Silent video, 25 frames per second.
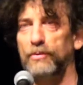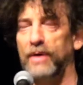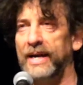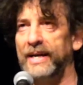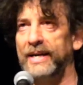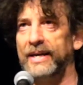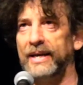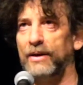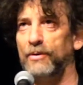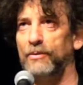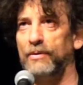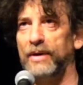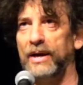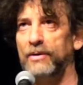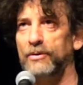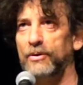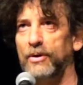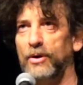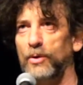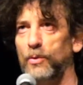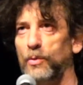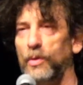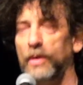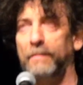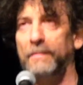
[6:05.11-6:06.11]
riding around
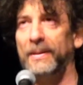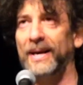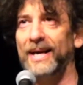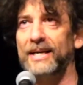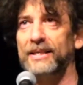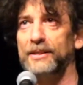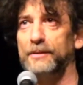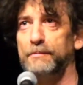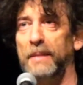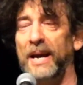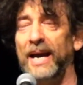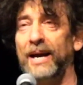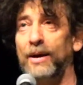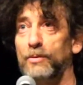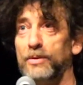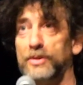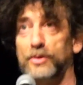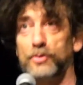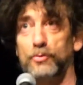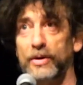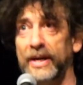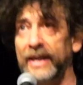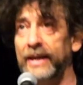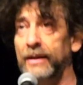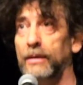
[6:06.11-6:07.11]
on a woodpecker's back
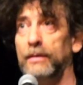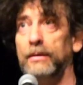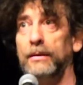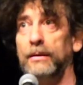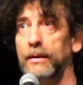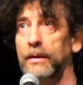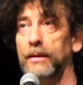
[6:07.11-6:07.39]
was real.